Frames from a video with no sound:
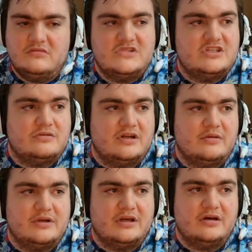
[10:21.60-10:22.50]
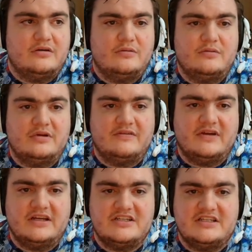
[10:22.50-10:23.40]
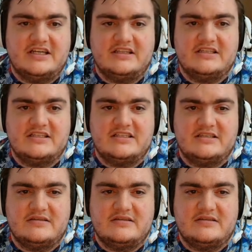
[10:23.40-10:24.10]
So there we go. If I actually take this,